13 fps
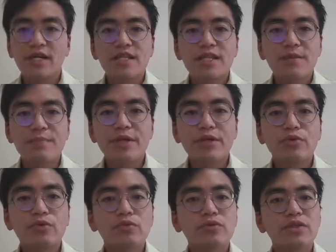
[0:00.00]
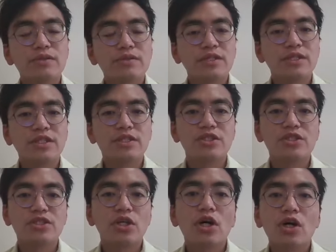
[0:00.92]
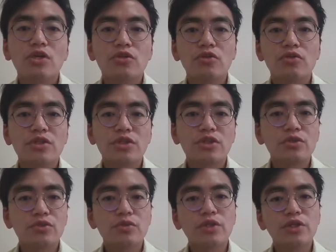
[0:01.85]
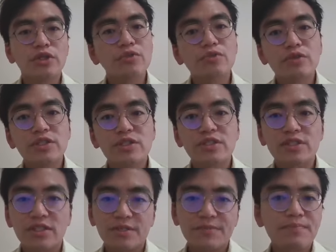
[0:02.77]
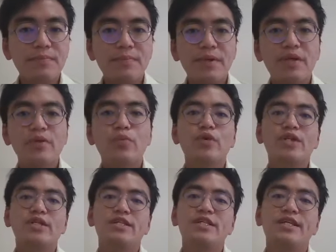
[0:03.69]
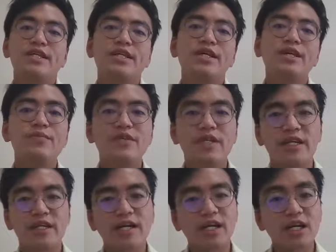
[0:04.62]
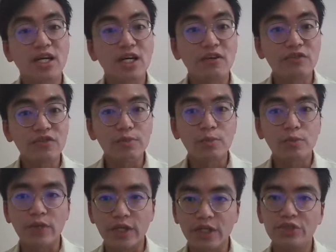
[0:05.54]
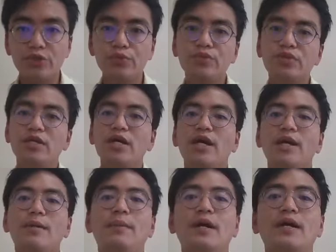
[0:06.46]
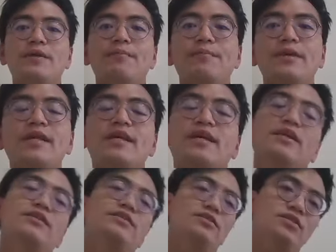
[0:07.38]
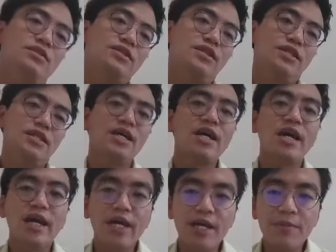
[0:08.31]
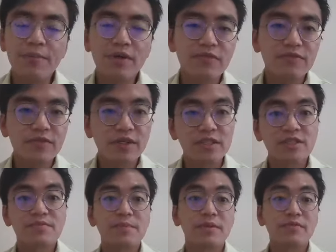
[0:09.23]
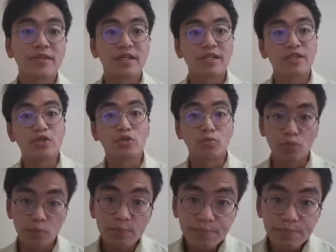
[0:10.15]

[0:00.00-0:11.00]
The medical term is nocturnal enuresis. Bedwetting can be an uncomfortable issue, but in many cases it is perfectly normal.